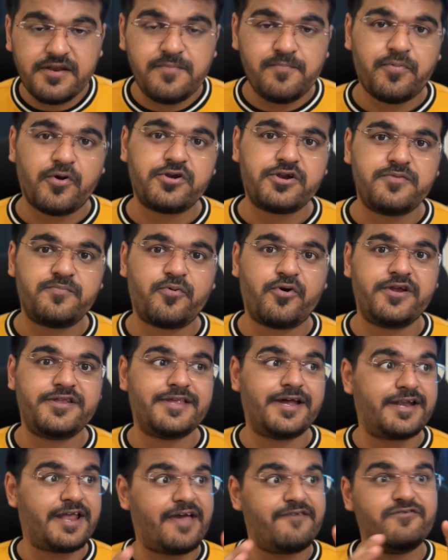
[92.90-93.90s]
important point
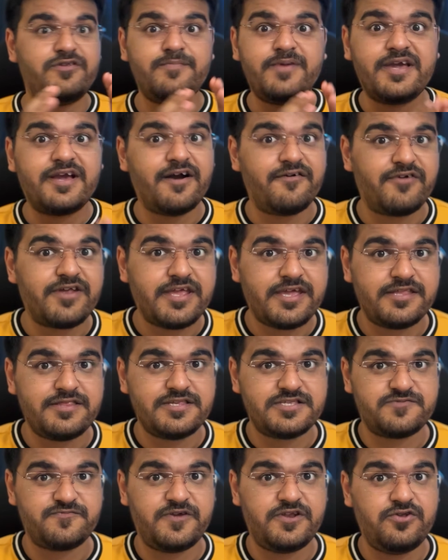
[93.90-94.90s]
that I will be covering in
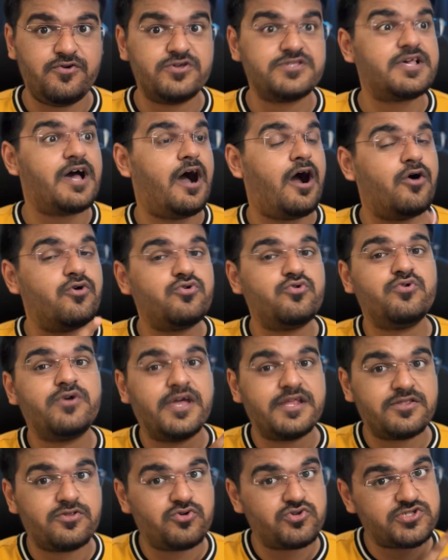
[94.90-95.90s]
this video is how to
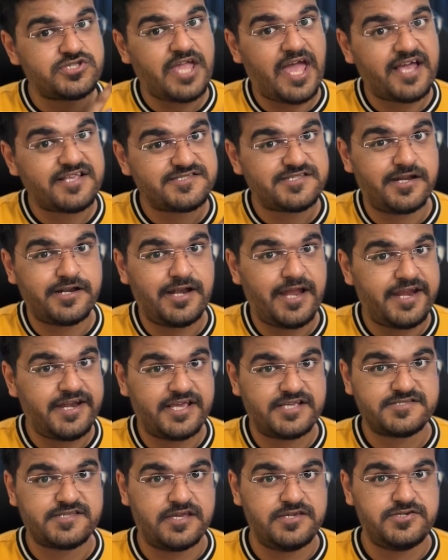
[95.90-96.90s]
get those tax deadline
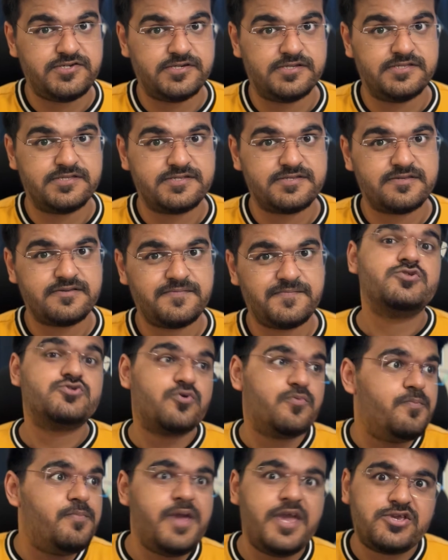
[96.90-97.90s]
extensions.
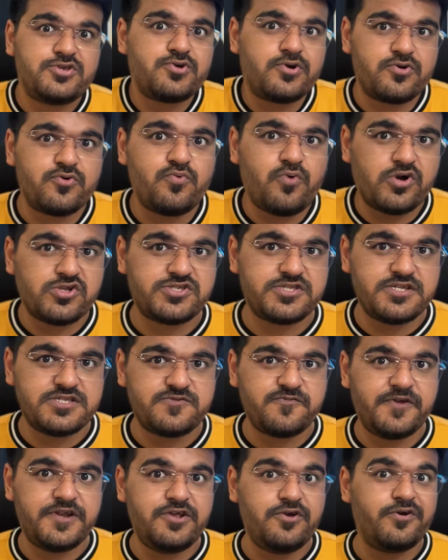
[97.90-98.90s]
So make sure to watch this
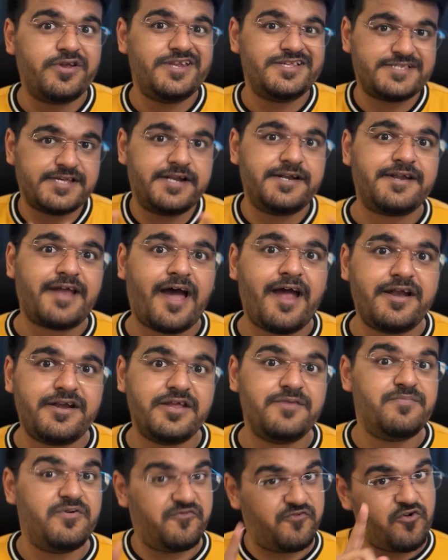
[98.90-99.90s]
video in its
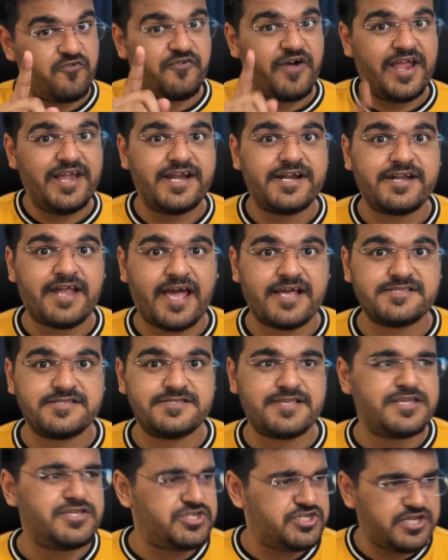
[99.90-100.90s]
entirety before filing taxes
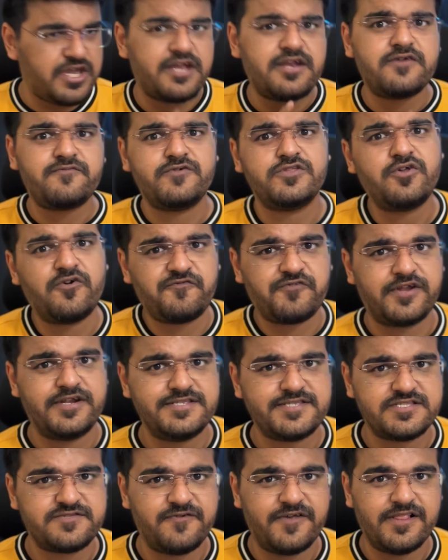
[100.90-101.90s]
and share it with your
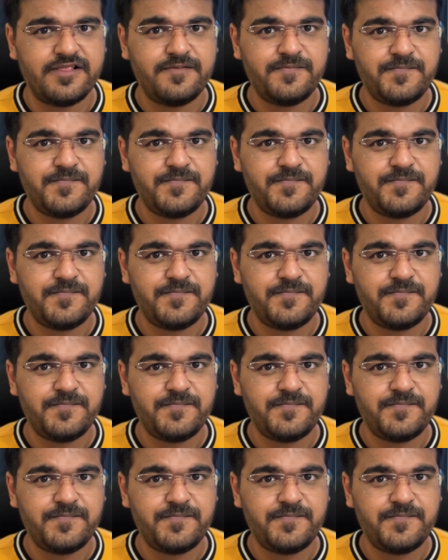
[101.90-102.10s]
friends as well.